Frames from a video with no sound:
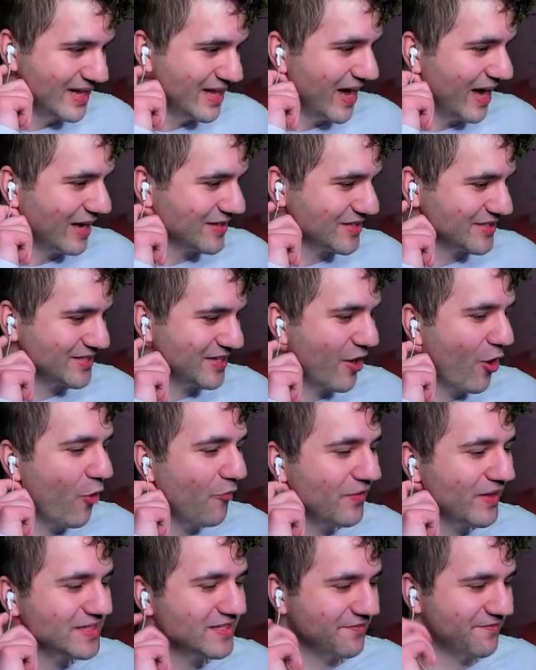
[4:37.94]
I was going to say,
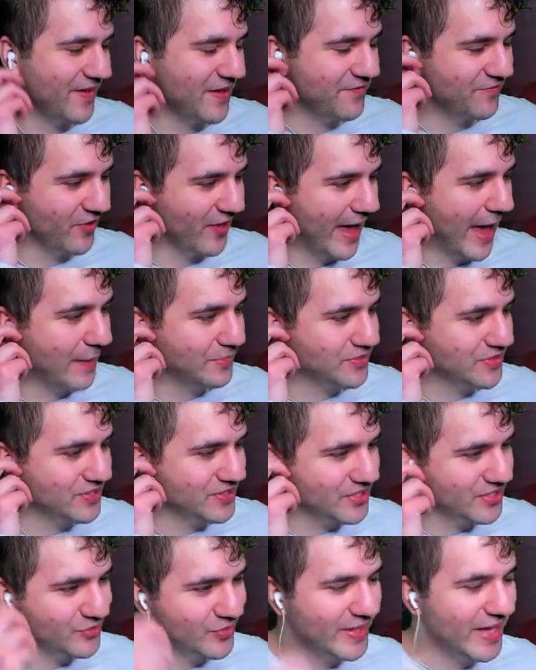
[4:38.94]
hopefully it's a Fateful Absence,
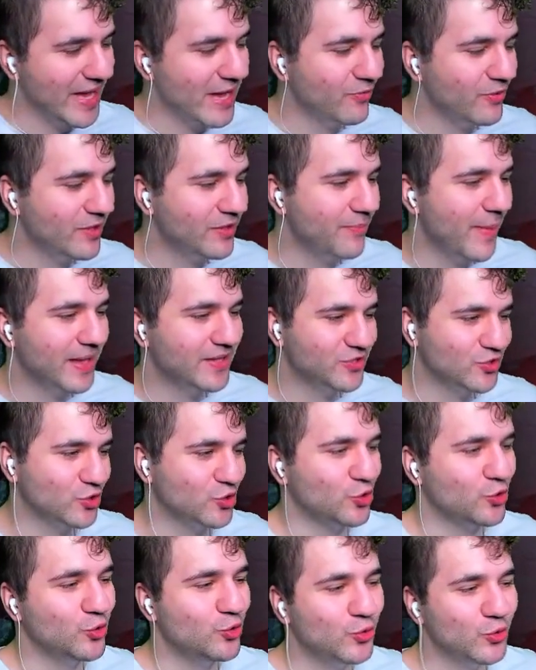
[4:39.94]
because we can't really make
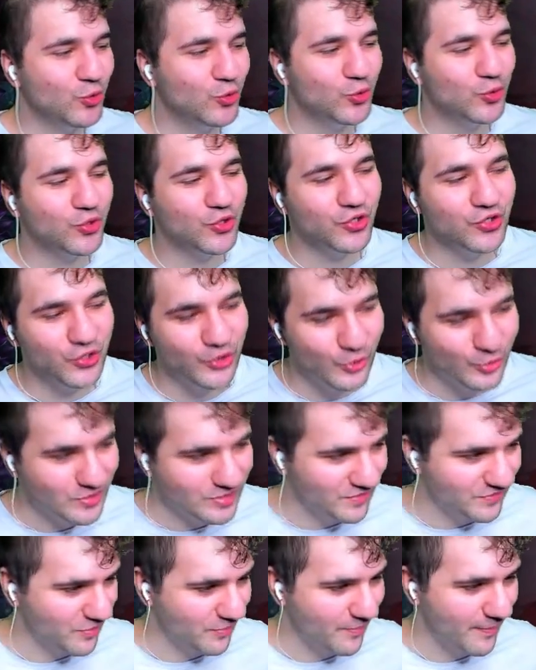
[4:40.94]
too good use
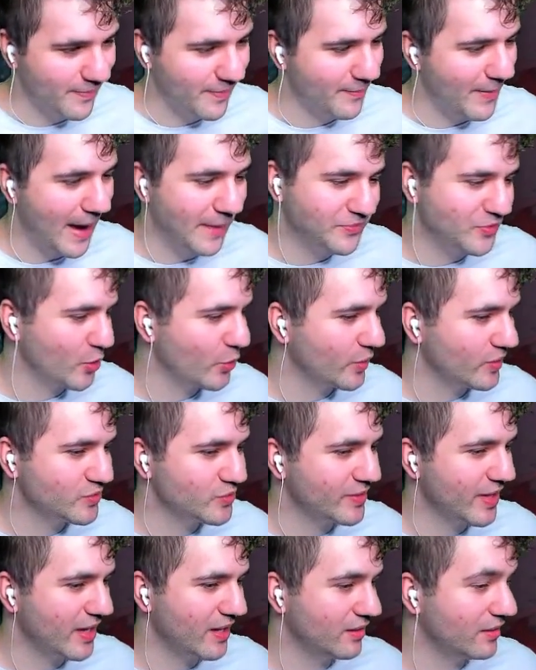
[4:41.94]
of the map tokens
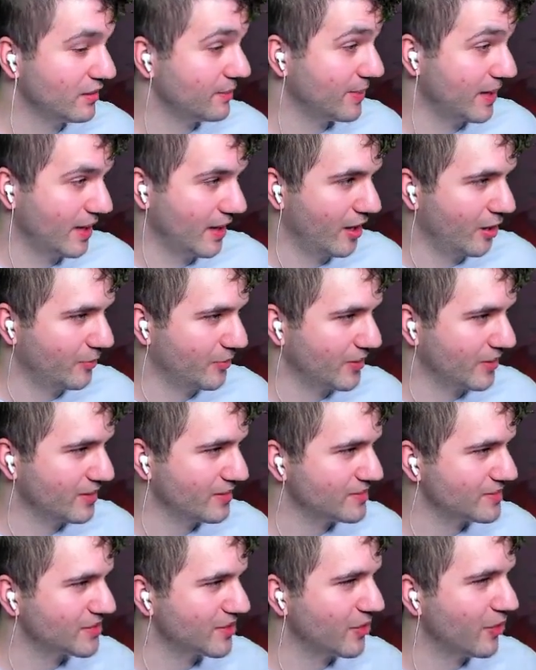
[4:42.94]
without a little bit of help here.
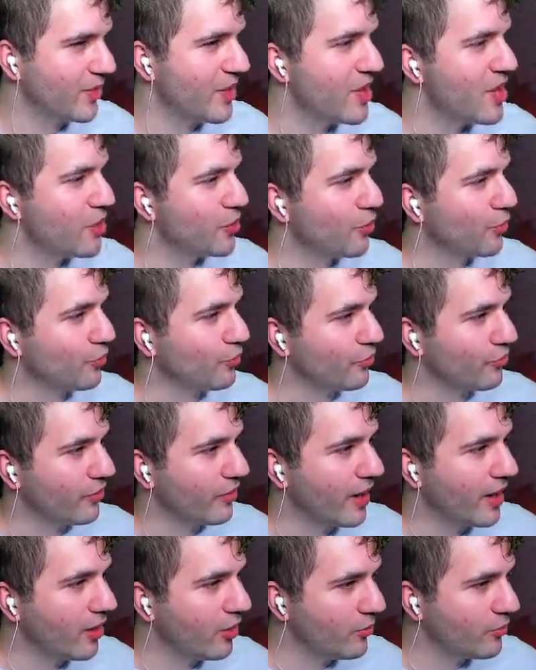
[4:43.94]
So,
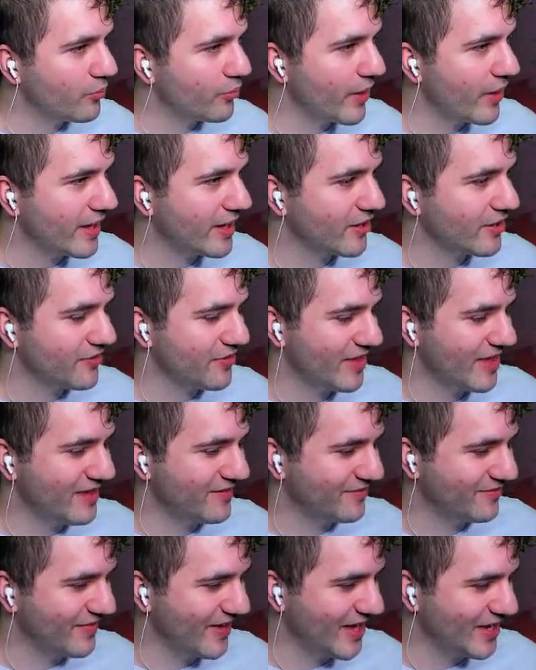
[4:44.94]
Realm Breaker, the
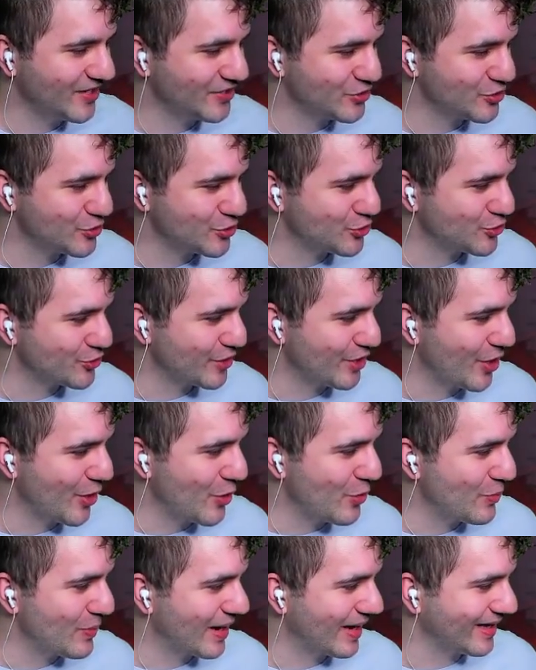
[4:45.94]
Invasion Tree.
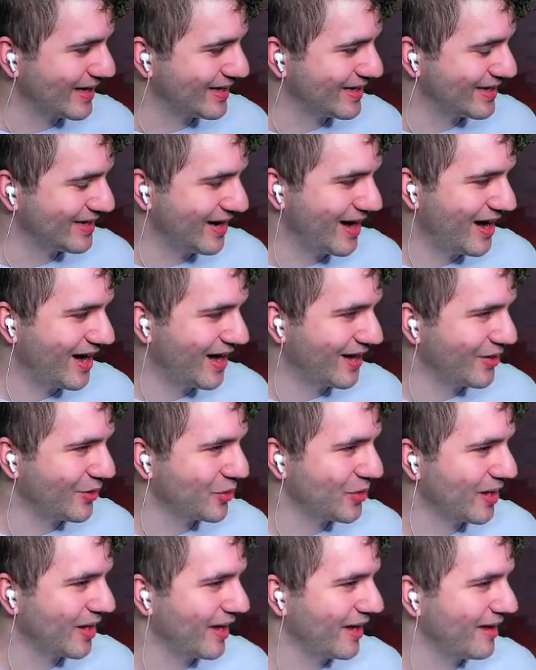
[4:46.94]
Oh my god,
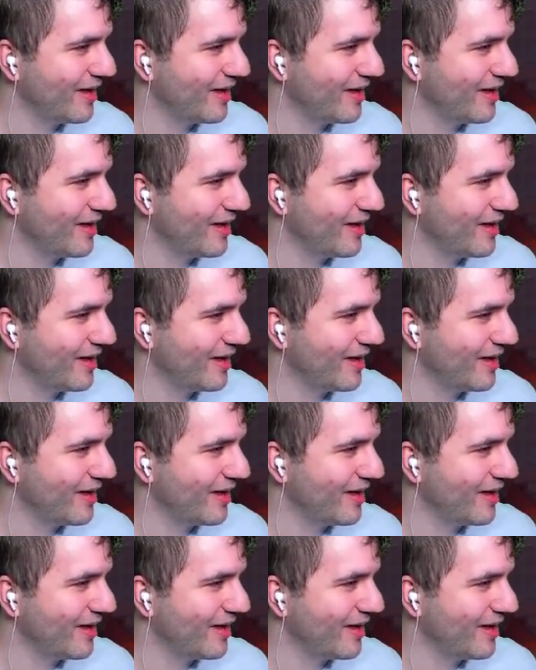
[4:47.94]
okay.